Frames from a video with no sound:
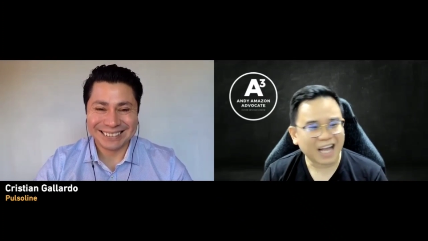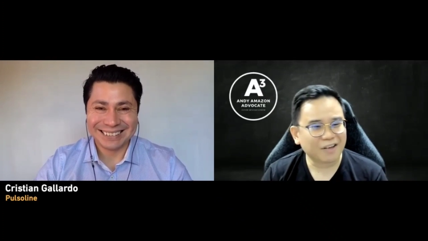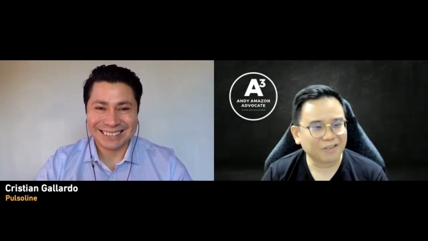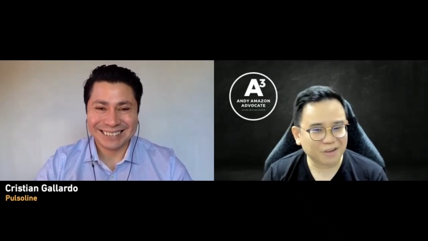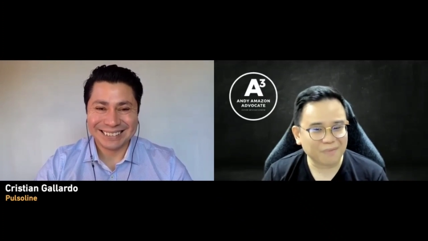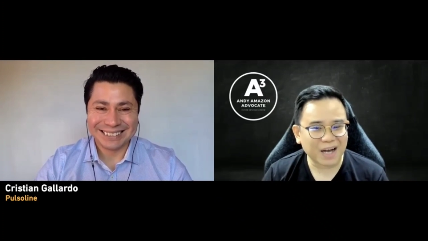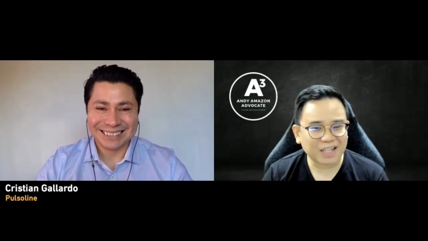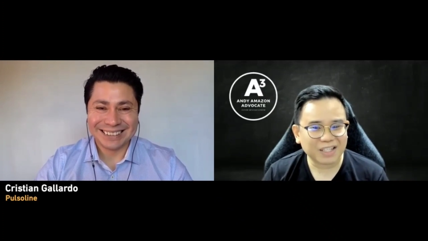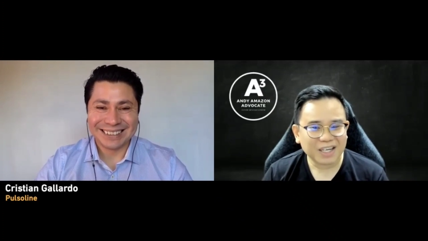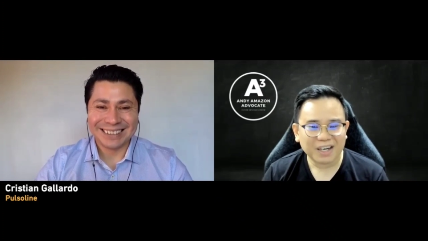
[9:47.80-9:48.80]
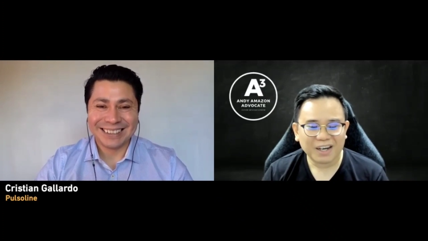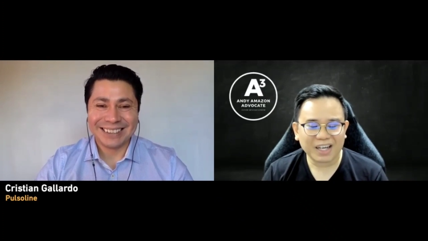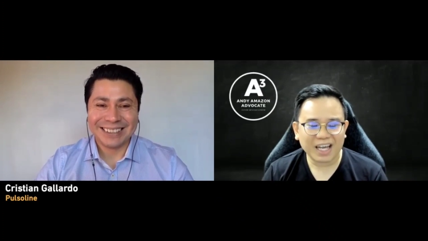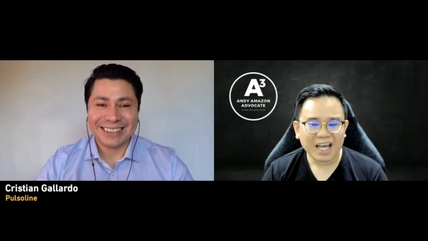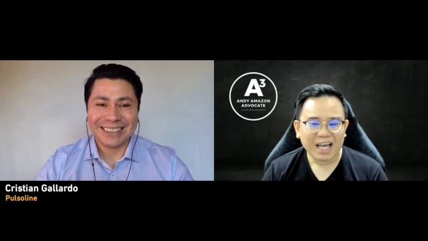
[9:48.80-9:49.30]
Speaker 1: Thank you so much.
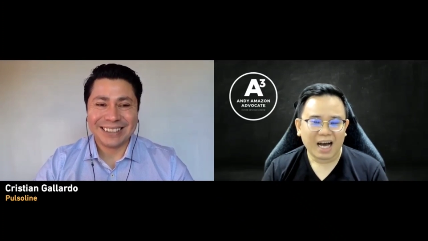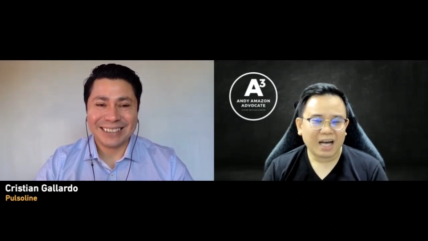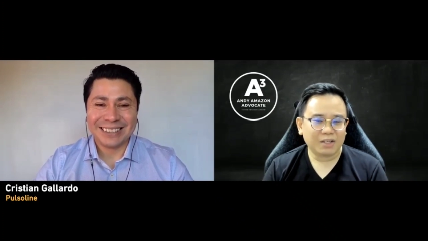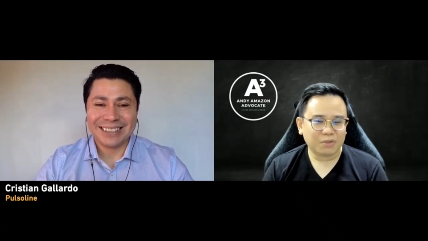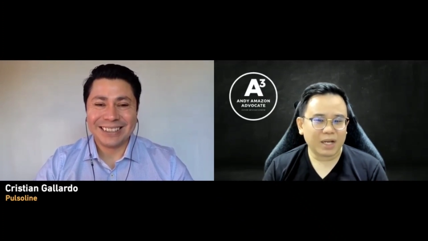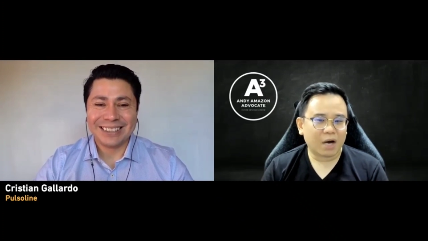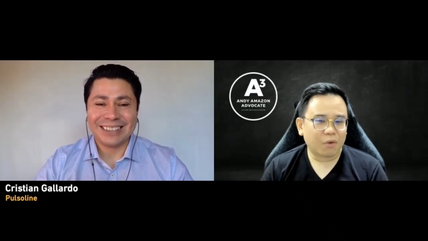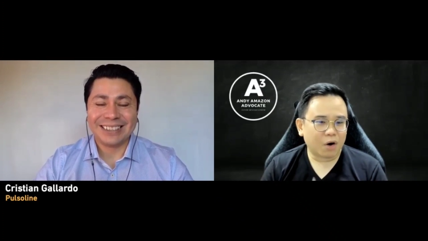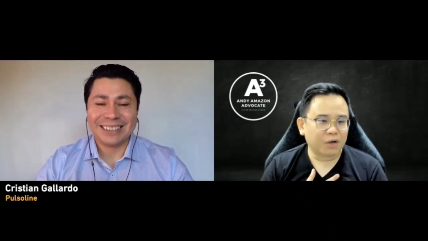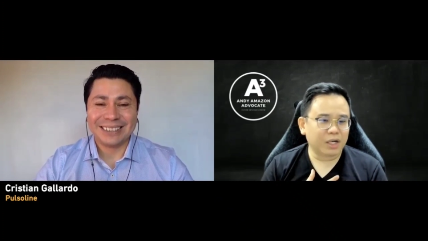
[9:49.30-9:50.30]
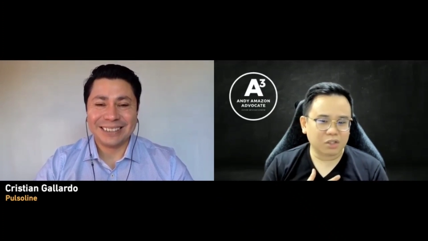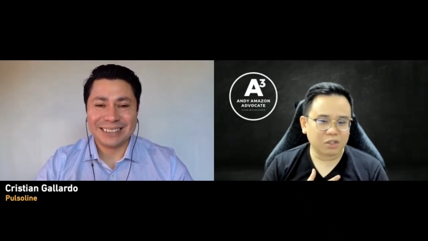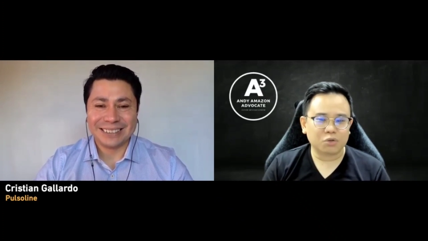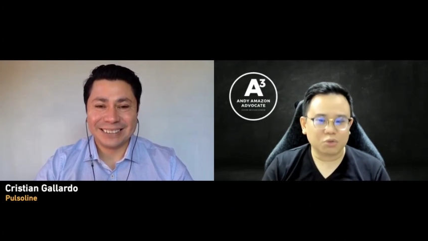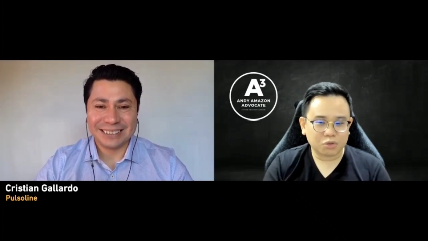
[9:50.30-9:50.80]
Okay. Uh, it's really our honor
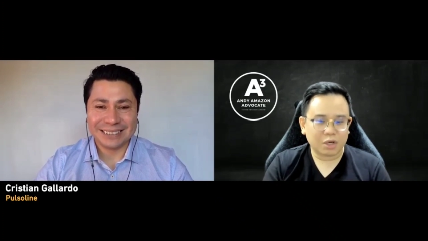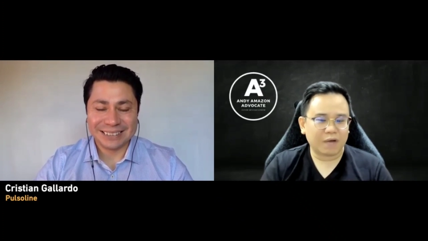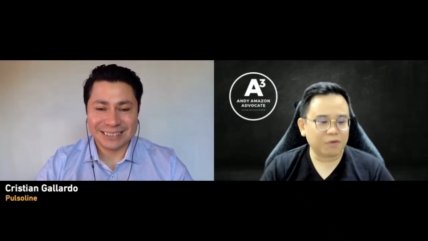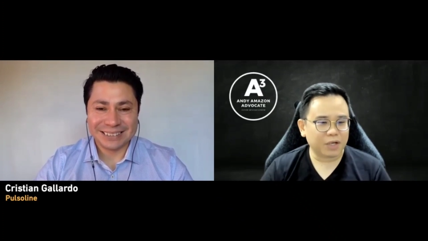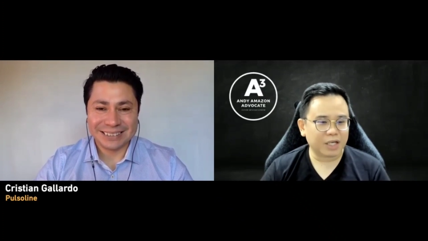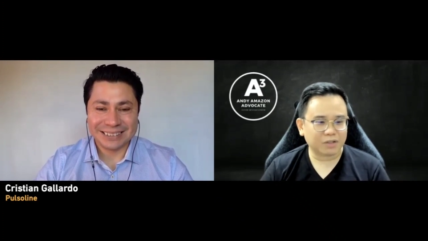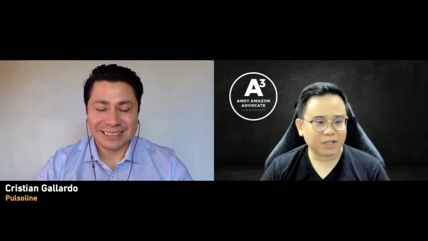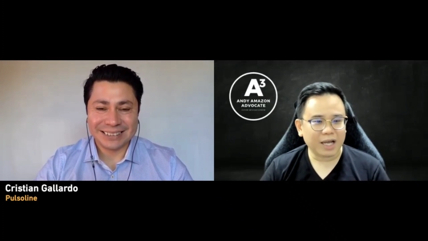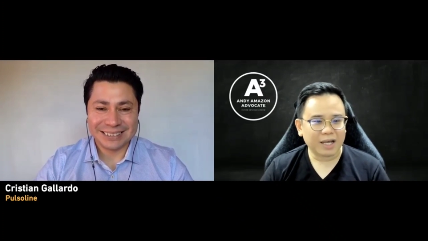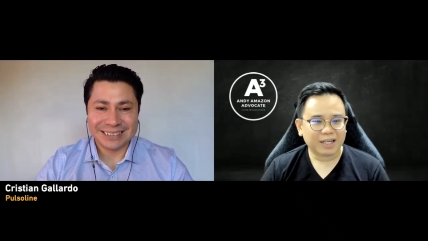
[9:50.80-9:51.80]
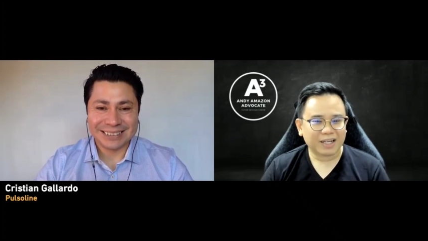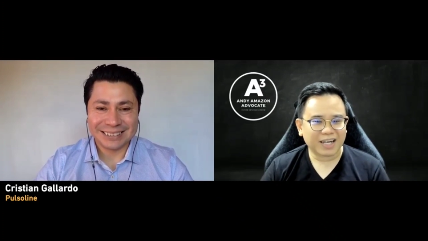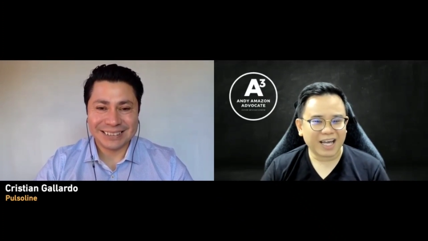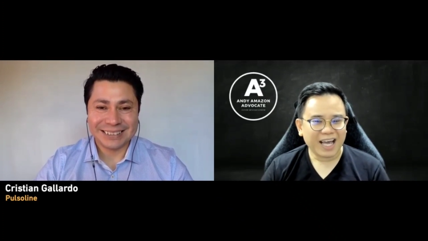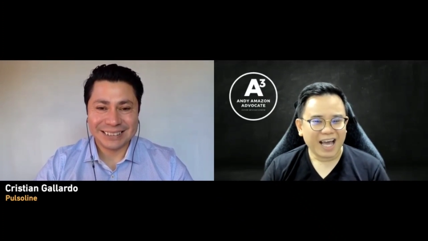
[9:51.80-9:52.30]
to to have you here today.
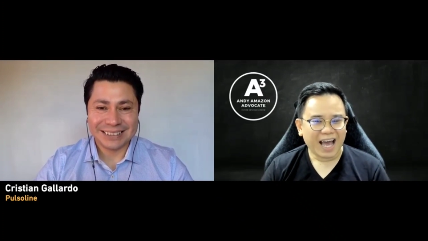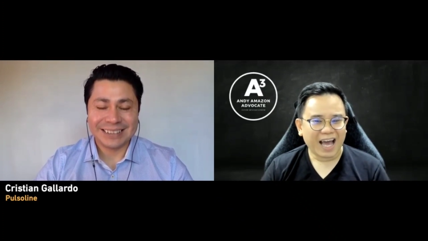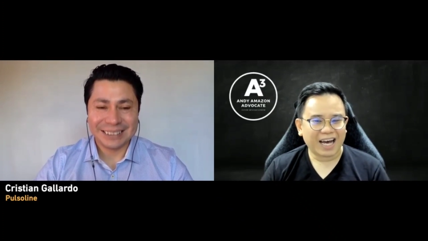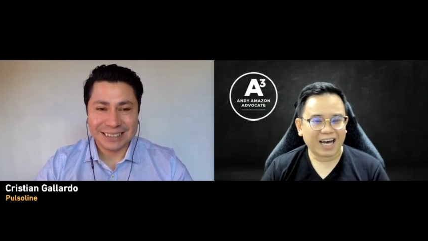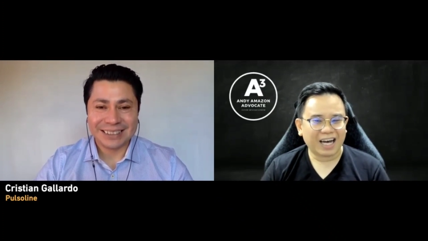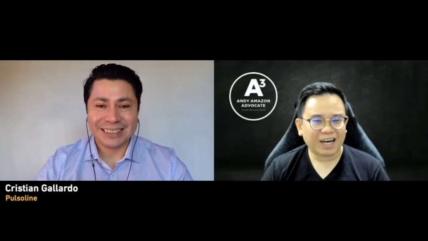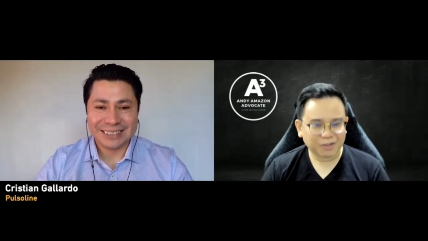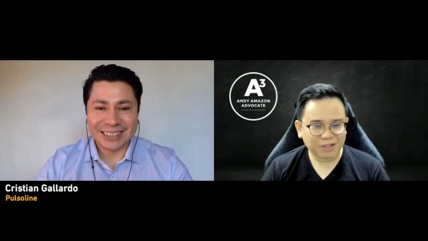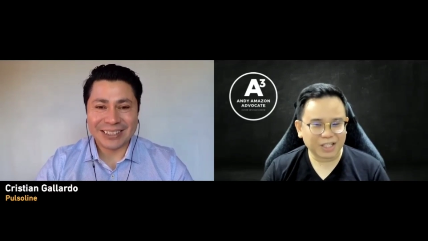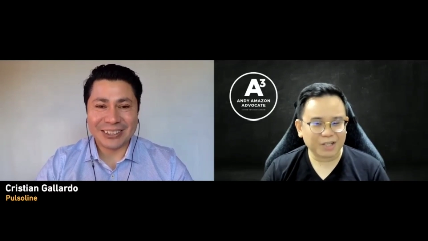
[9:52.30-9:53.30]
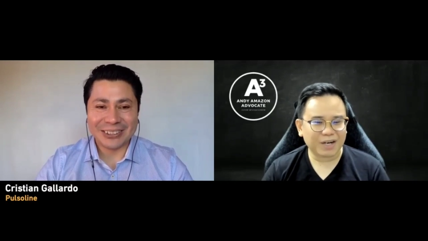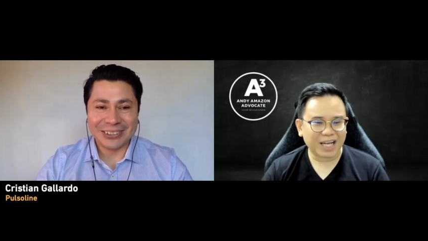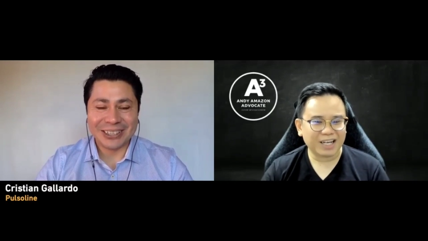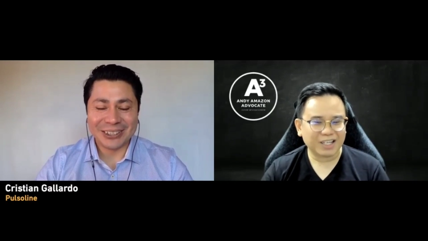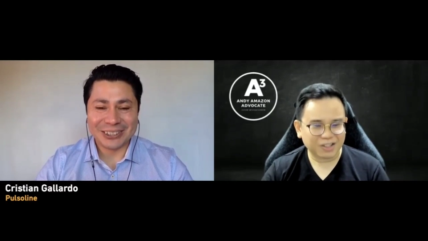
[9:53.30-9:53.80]
Okay. And uh hope to Thank see you, you
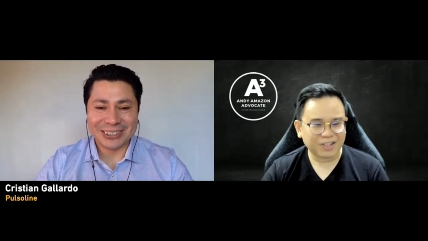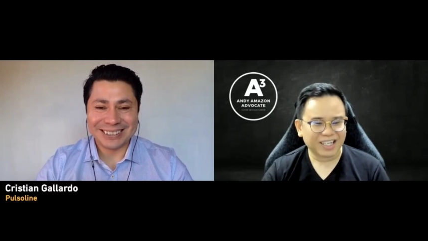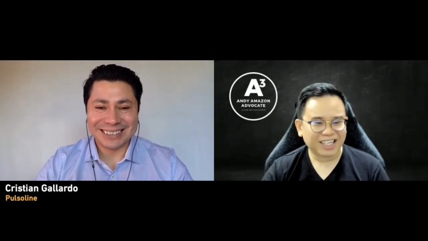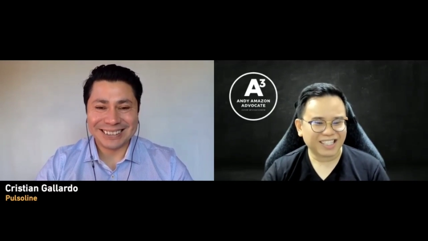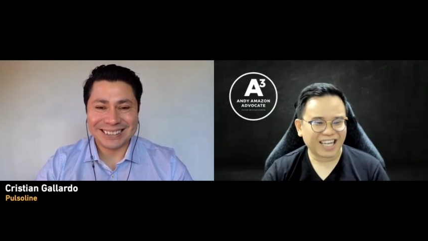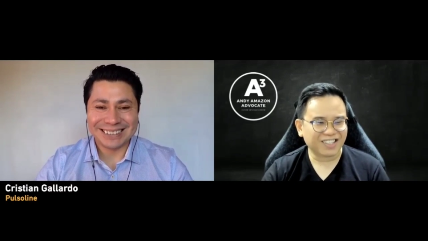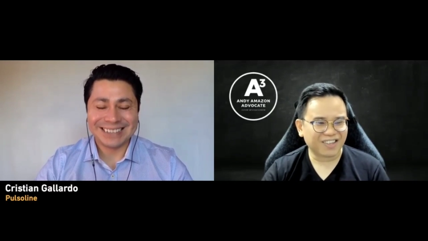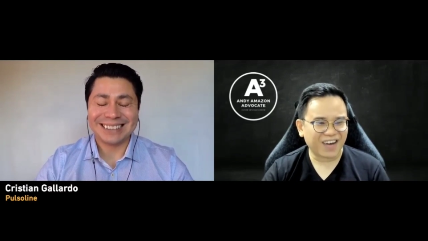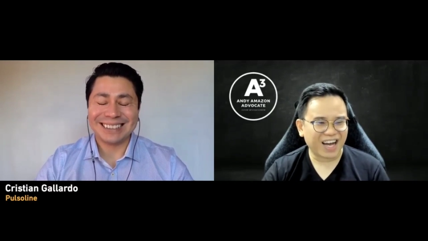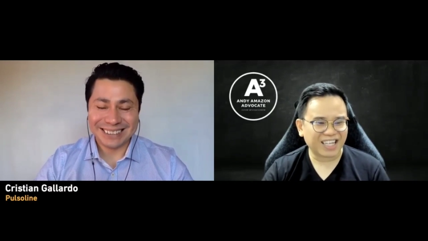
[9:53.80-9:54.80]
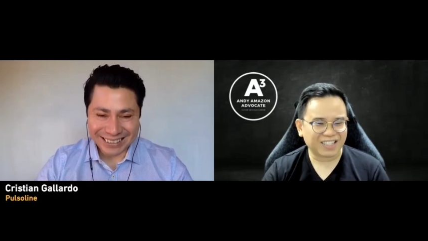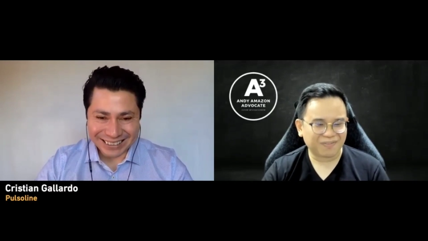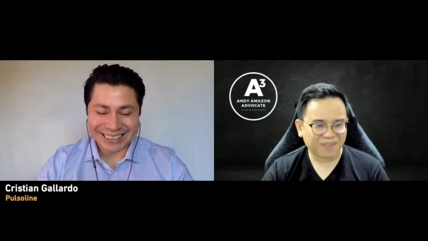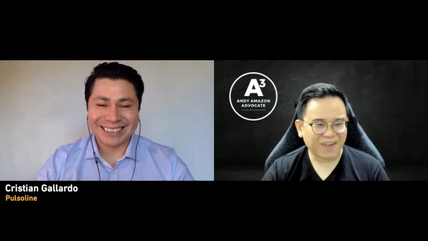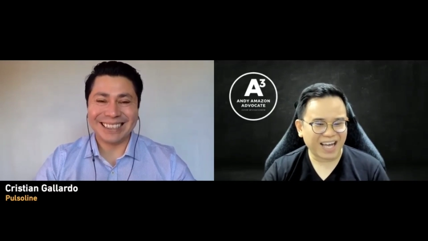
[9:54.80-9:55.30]
again soon. Thank you so much. Yeah.
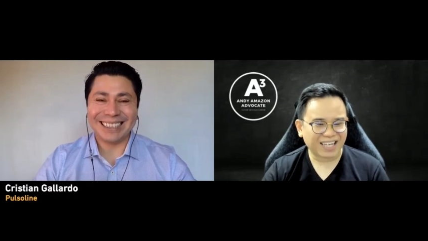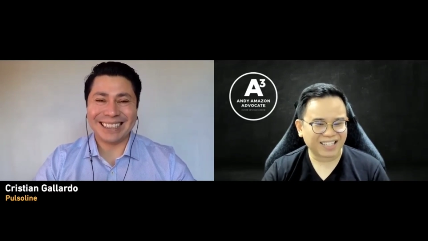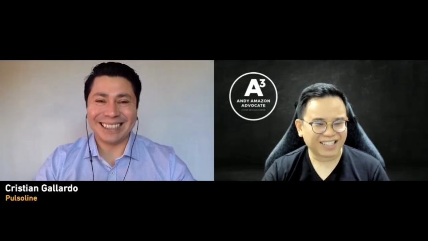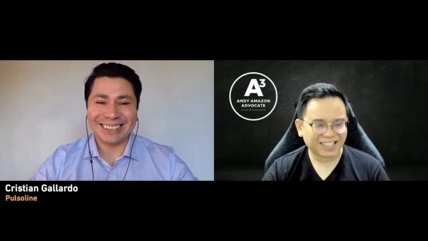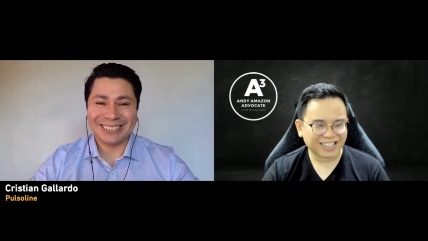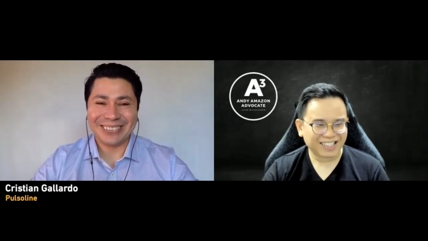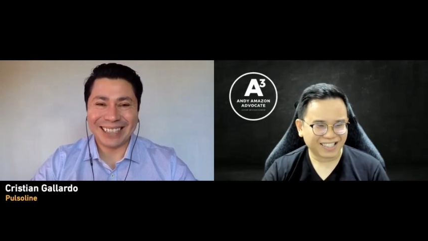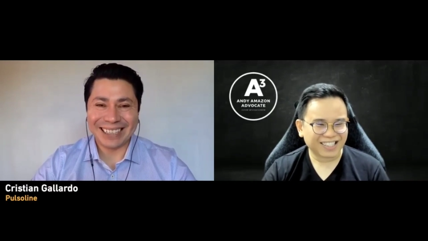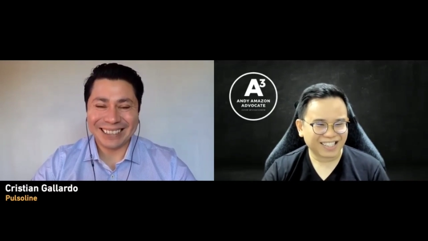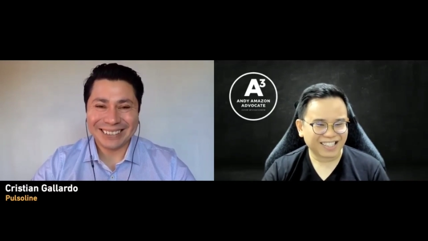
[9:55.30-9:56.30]
Bye. Take
Speaker 2: care. Bye.